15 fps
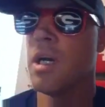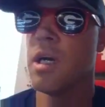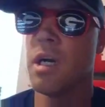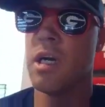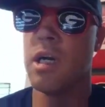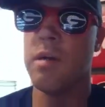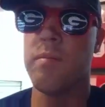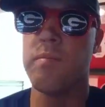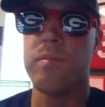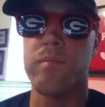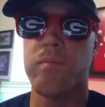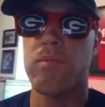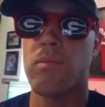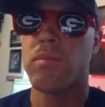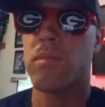and
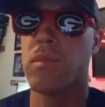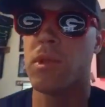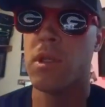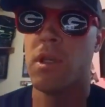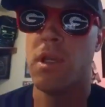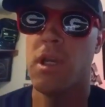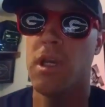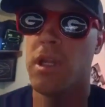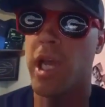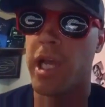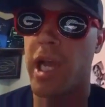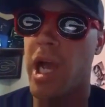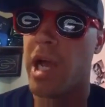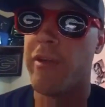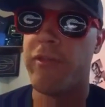
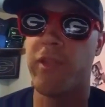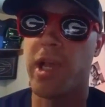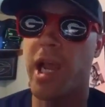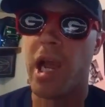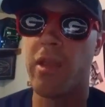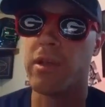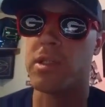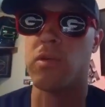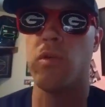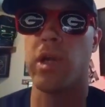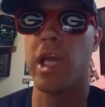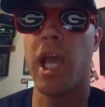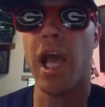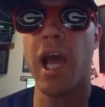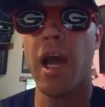that guy that's going
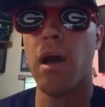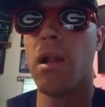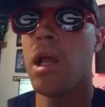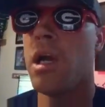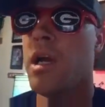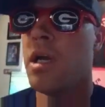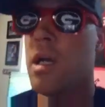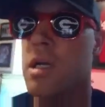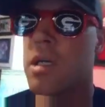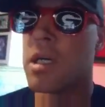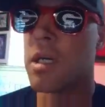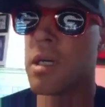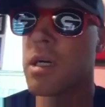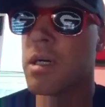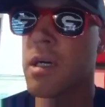to Cal.
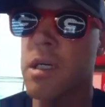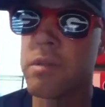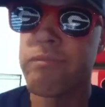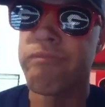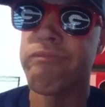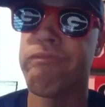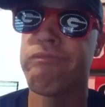That